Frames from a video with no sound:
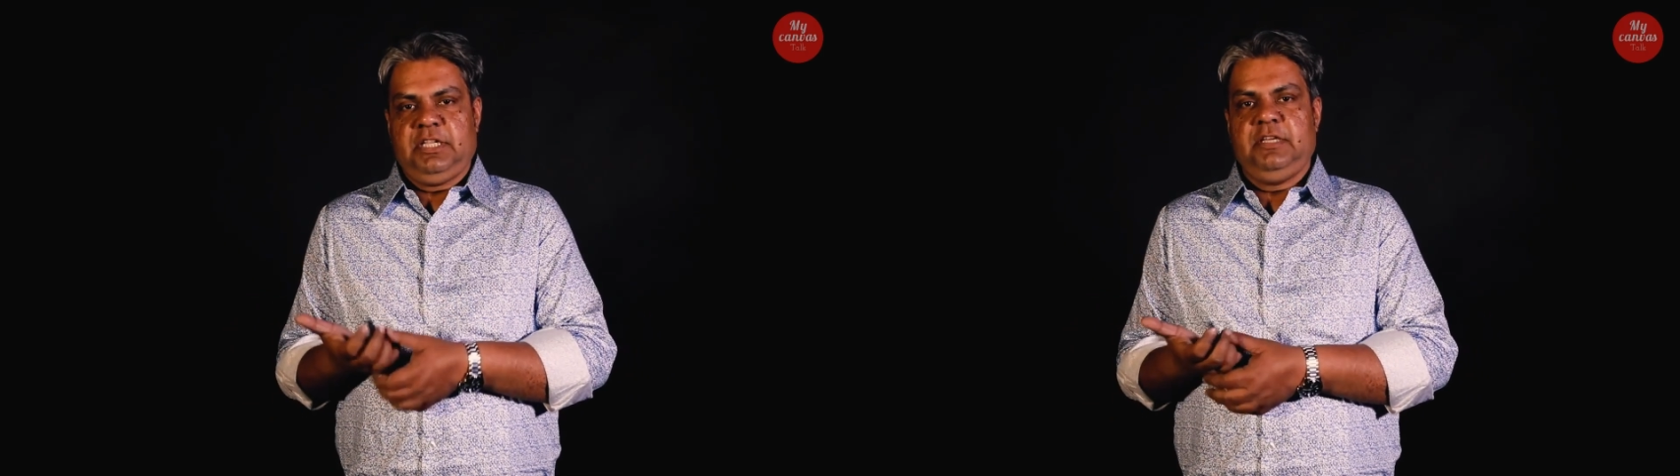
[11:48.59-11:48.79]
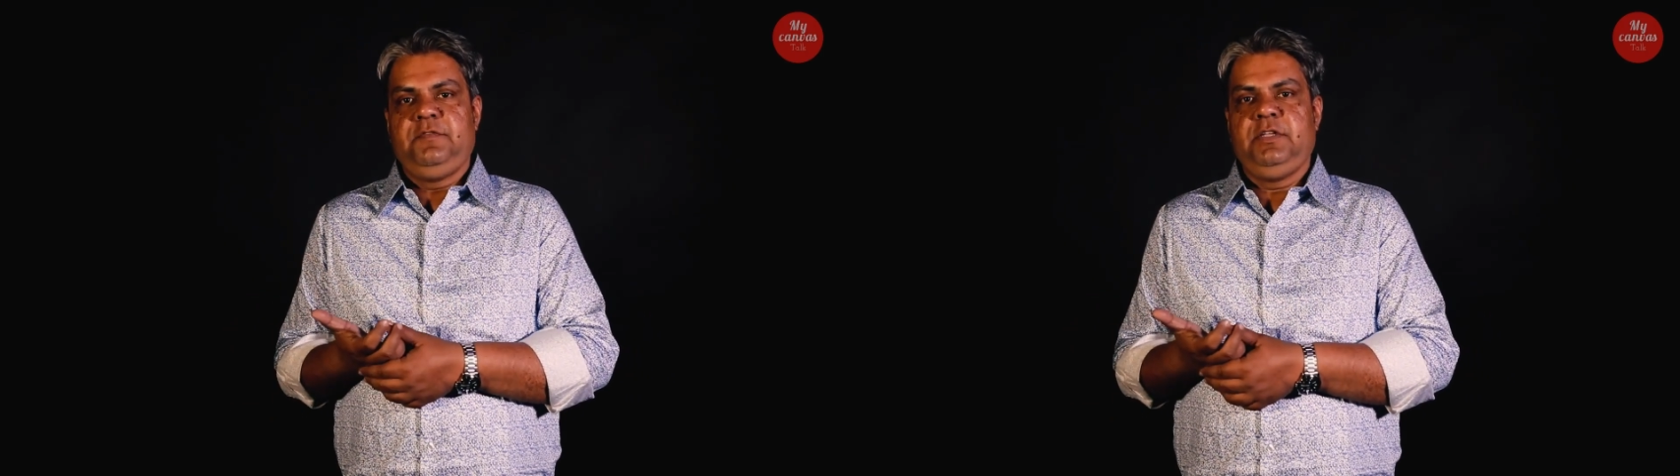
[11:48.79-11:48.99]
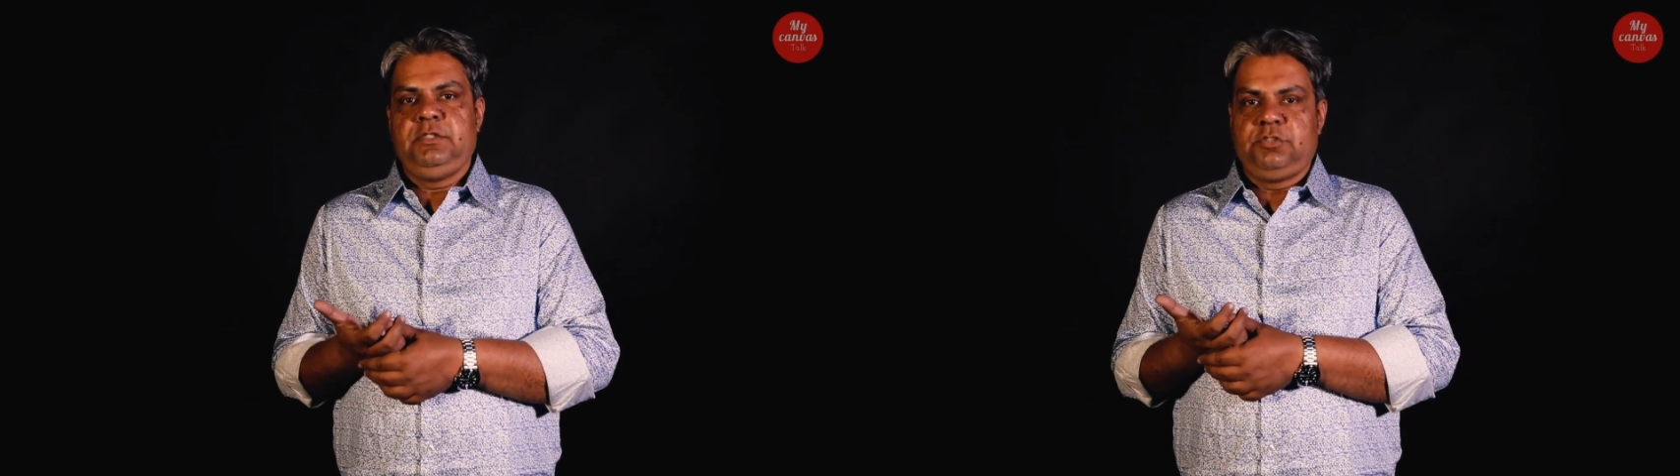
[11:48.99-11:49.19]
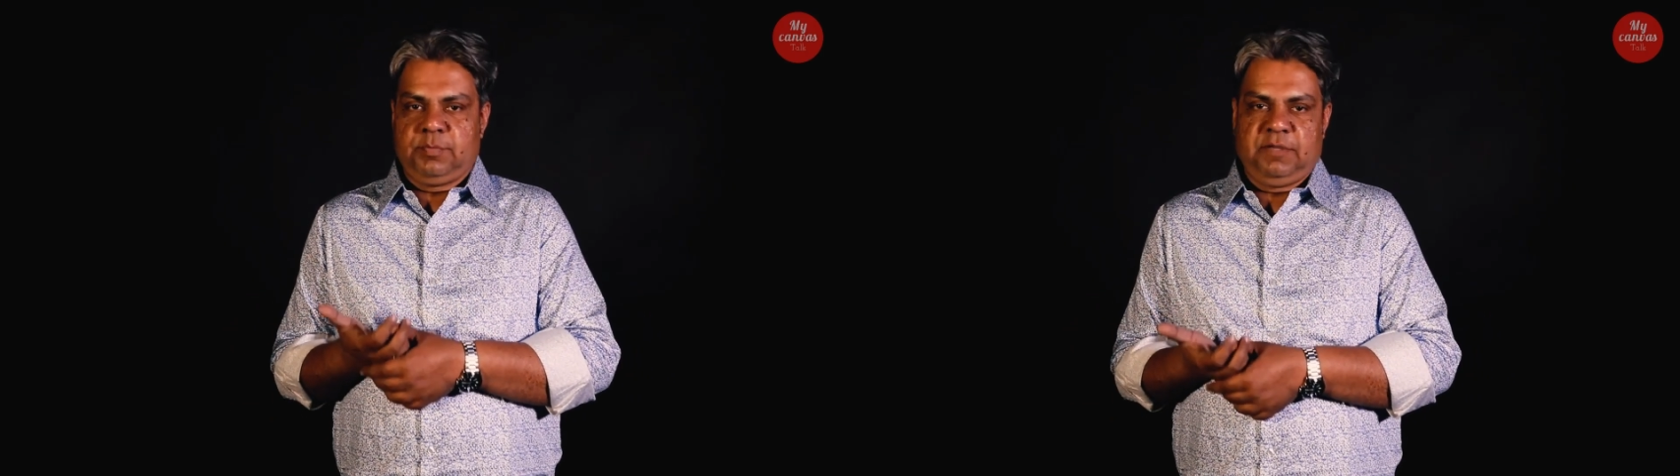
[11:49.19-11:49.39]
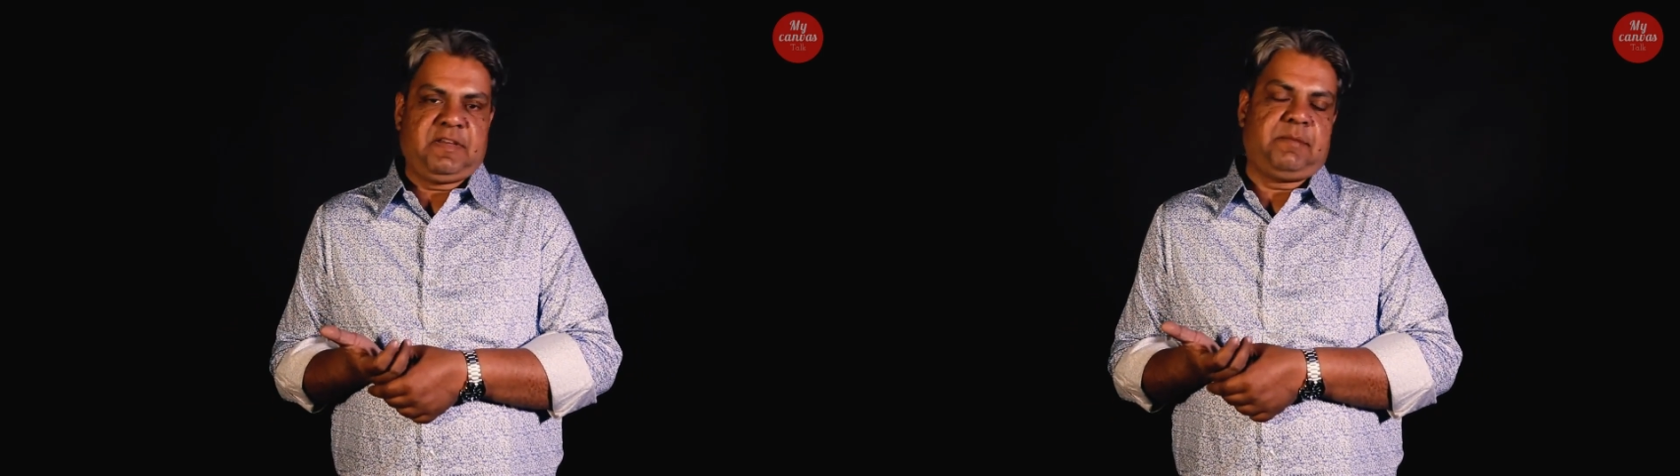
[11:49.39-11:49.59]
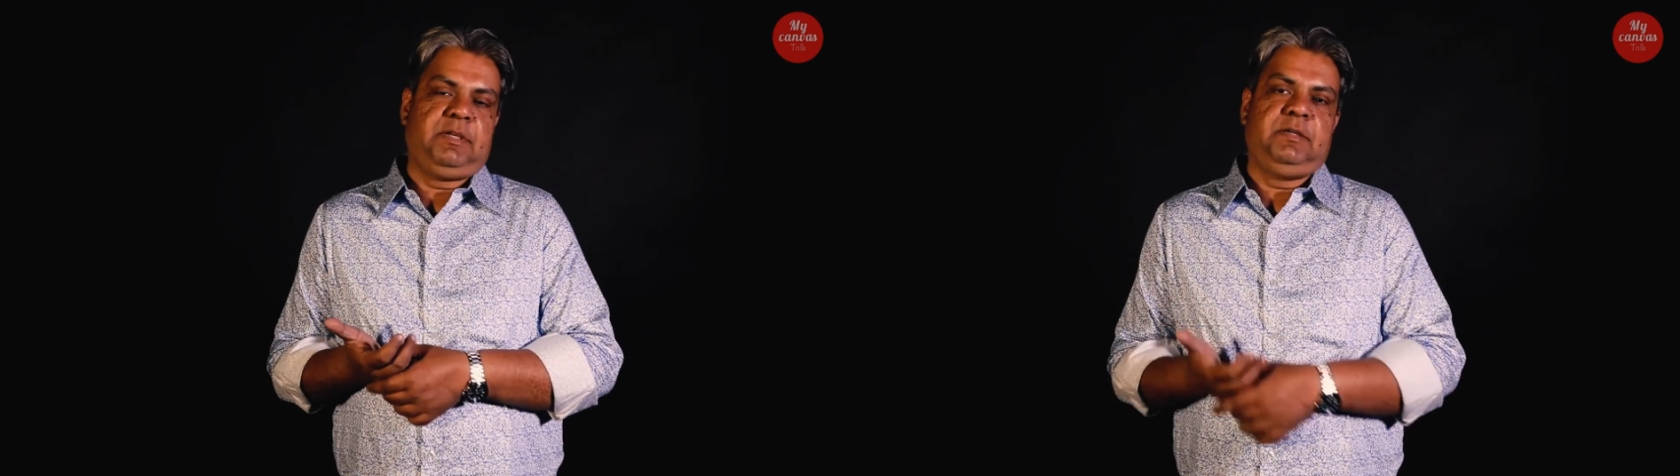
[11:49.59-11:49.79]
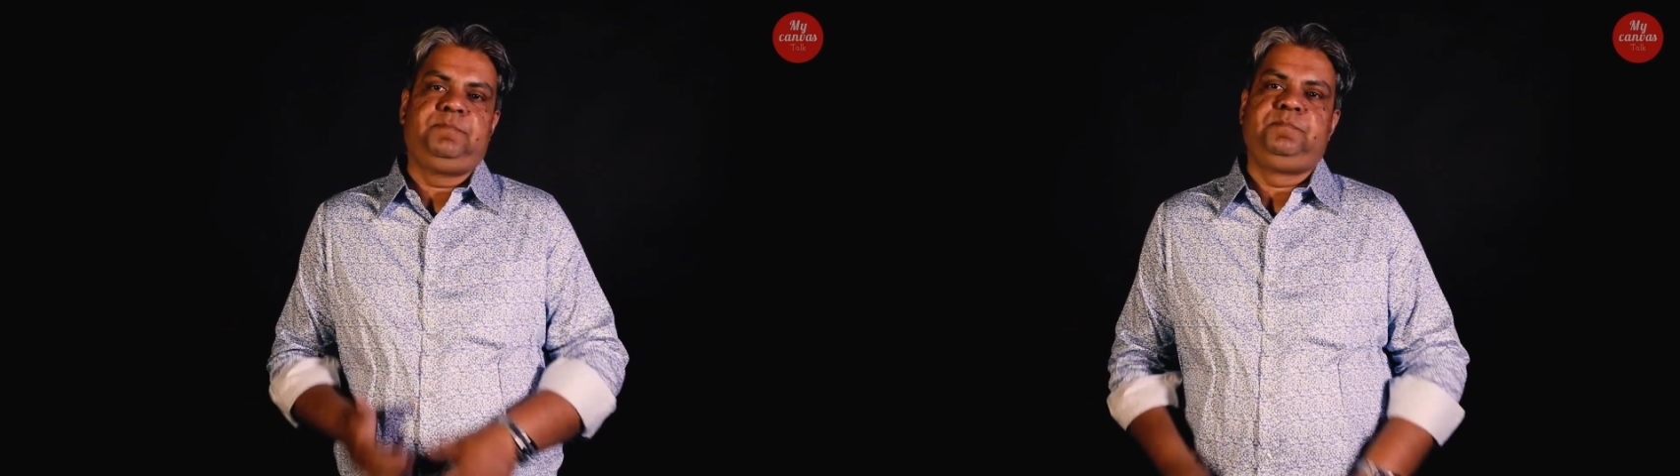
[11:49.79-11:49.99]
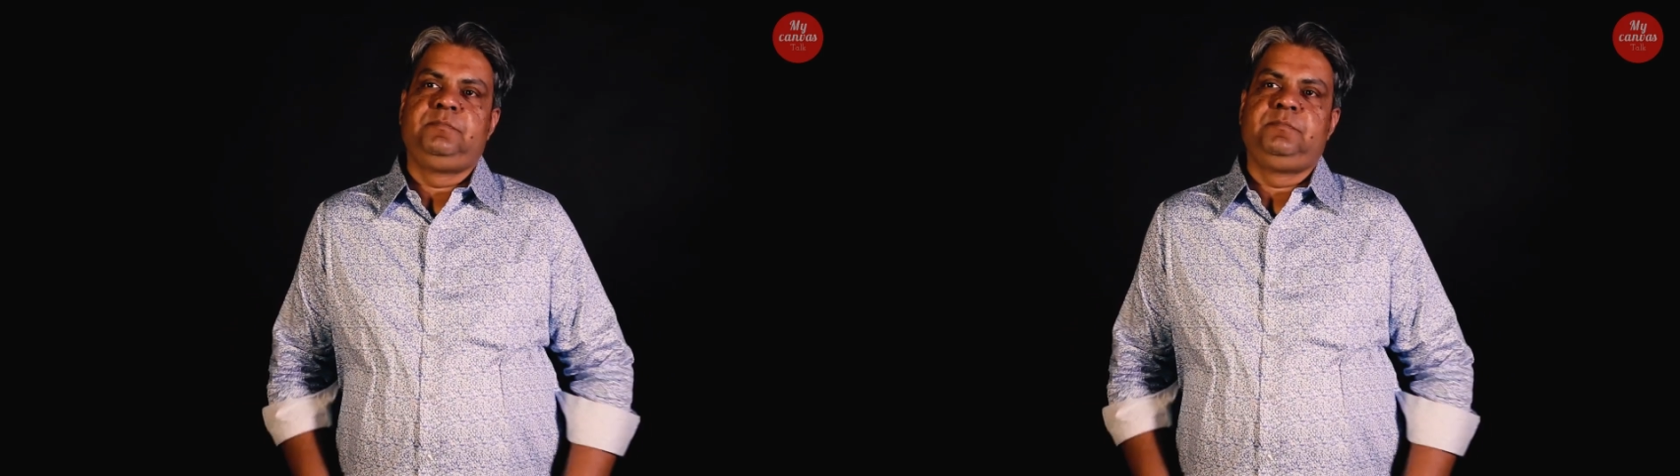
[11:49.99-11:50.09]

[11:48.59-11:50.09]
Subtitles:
the evening to my family.